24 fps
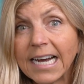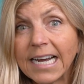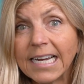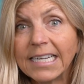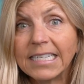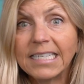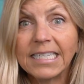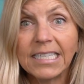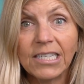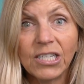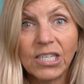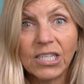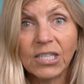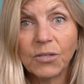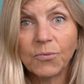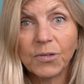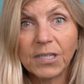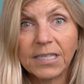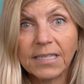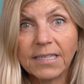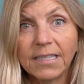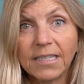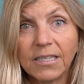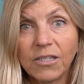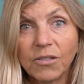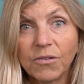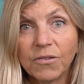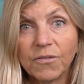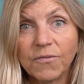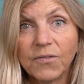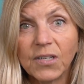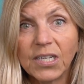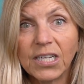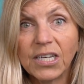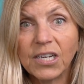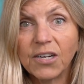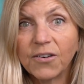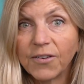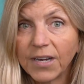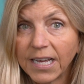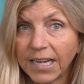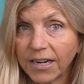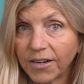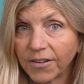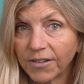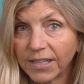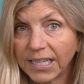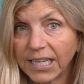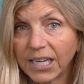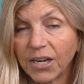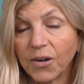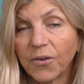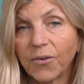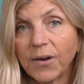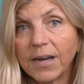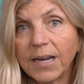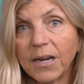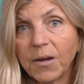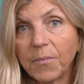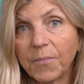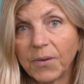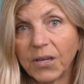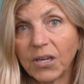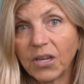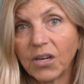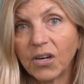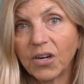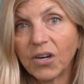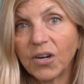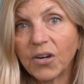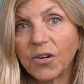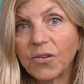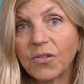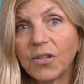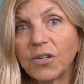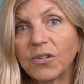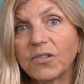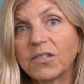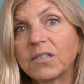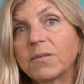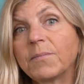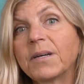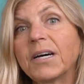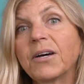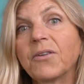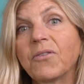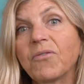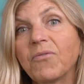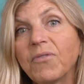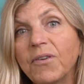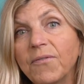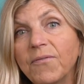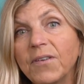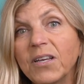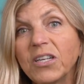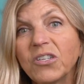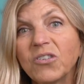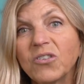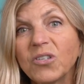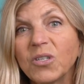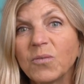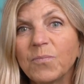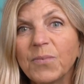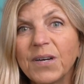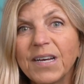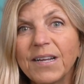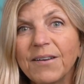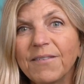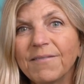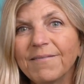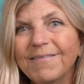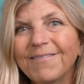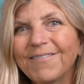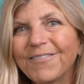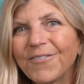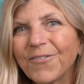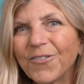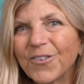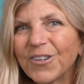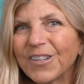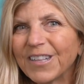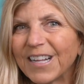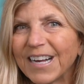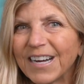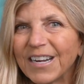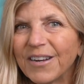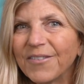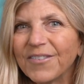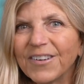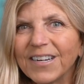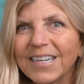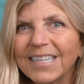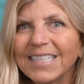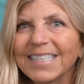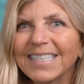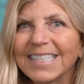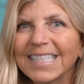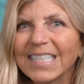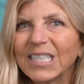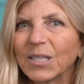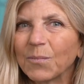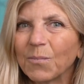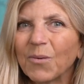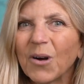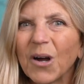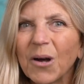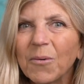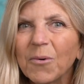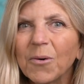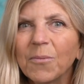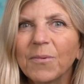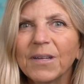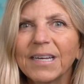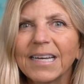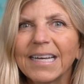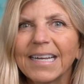I did just recently do a video and I'll link it right up here. There's about 3 features, but for a lot of us, it's probably